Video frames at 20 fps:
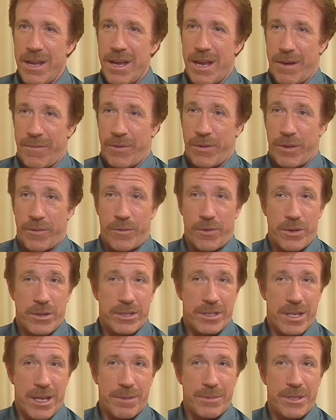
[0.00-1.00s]
And for the first
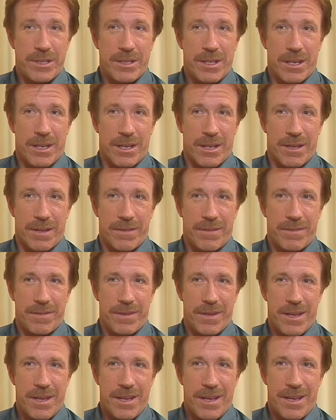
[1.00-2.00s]
time she's in love.
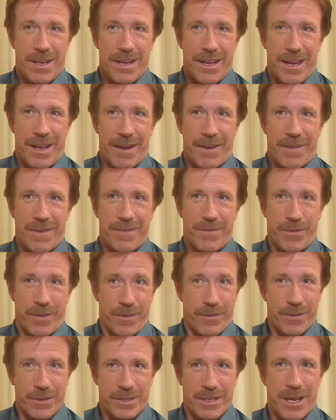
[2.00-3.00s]
And for the
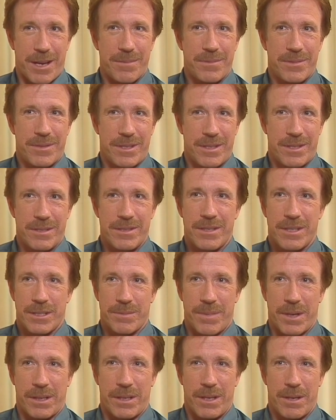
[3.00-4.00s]
first time she's
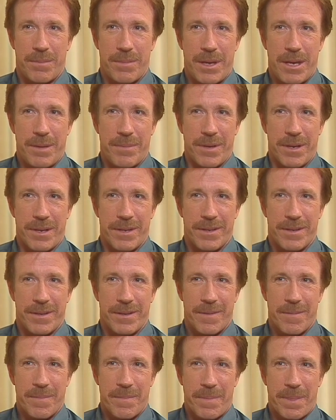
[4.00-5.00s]
expecting a baby.
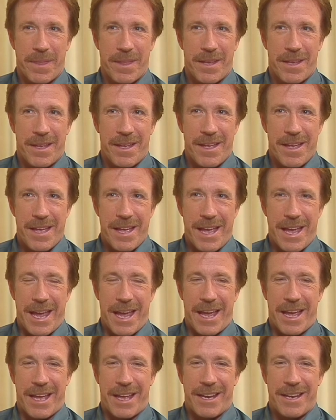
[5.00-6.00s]

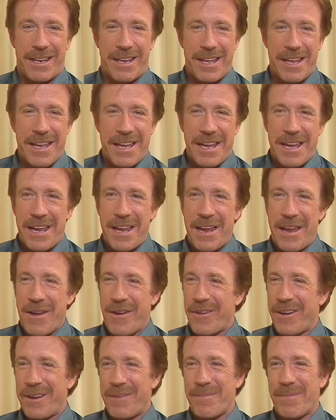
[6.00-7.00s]
And, you know,
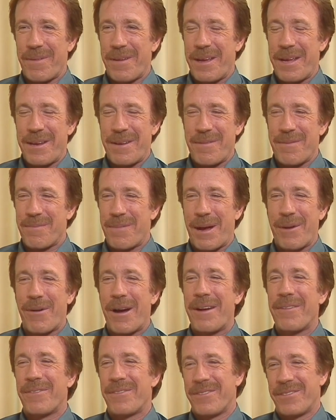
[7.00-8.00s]
and my
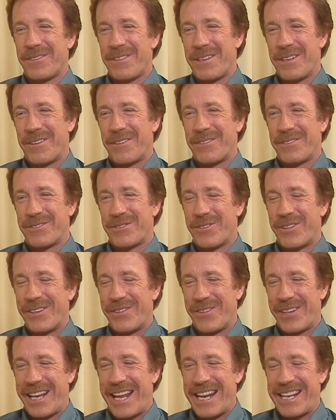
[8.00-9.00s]
wife, you know, was
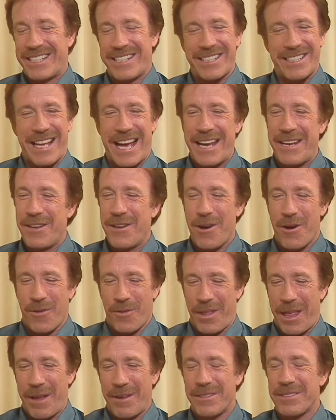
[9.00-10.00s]
relating. She says, I know
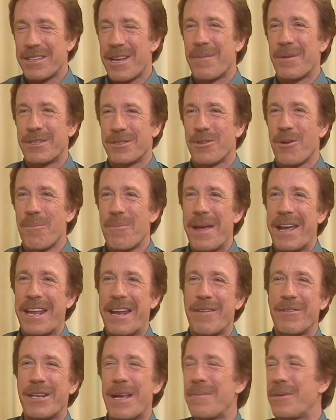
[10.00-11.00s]
that stomach's so big, and
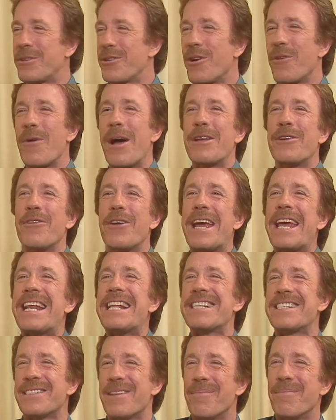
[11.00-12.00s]
every time you turn around you're hitting
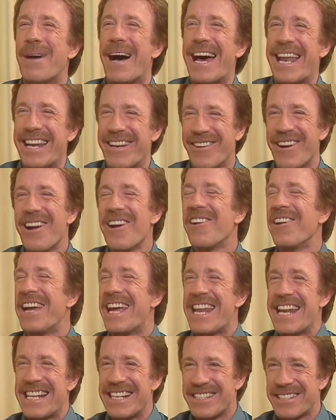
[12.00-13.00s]
somebody or
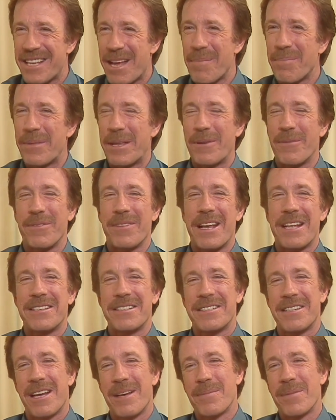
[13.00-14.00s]
hitting something with that
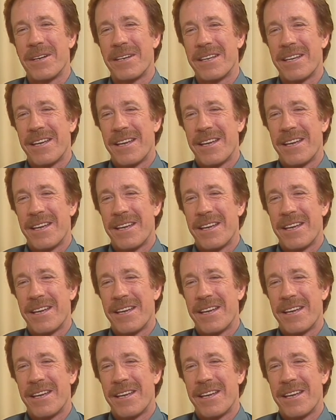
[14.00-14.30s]
stomach.